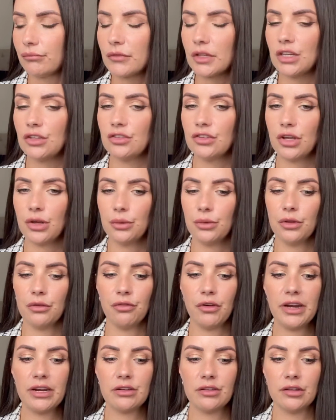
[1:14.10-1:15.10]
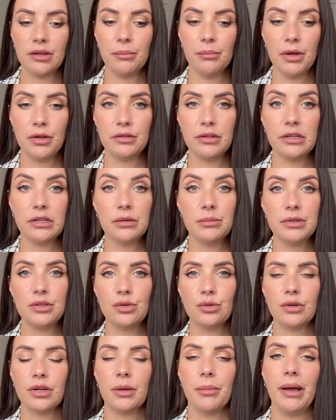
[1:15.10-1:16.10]
So the fragrance I'm mostly going to be
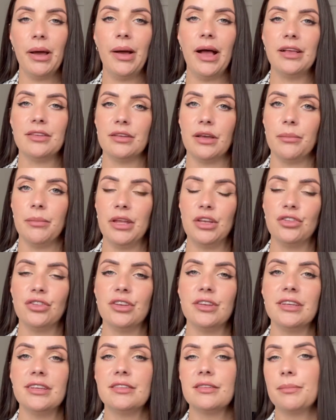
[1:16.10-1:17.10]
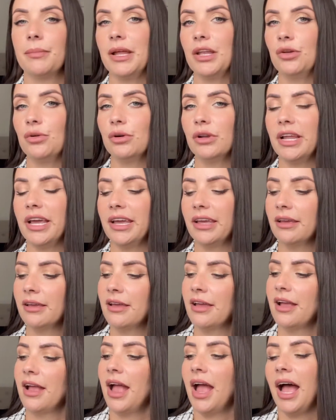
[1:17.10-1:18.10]
talking about, as I mentioned, is Mandorle
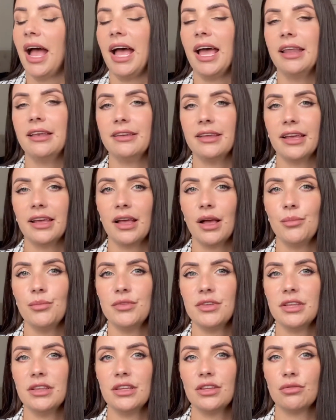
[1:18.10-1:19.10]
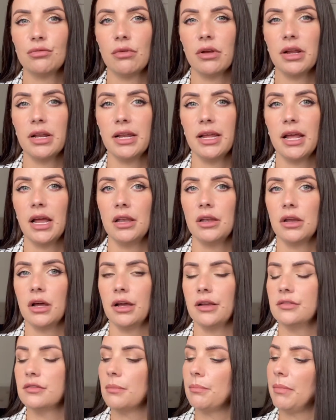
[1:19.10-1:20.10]
and it comes in this really
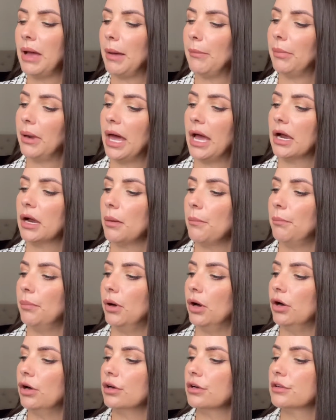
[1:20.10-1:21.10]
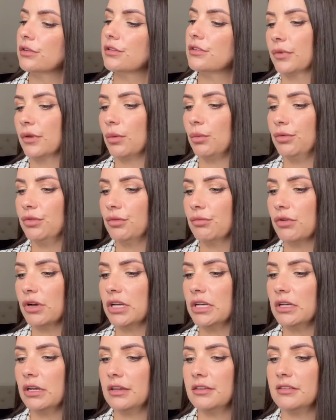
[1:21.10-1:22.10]
nice matte black box with some
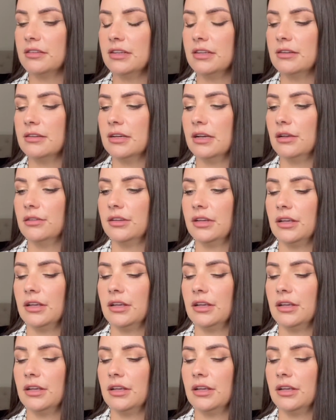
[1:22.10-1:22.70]
really nice details.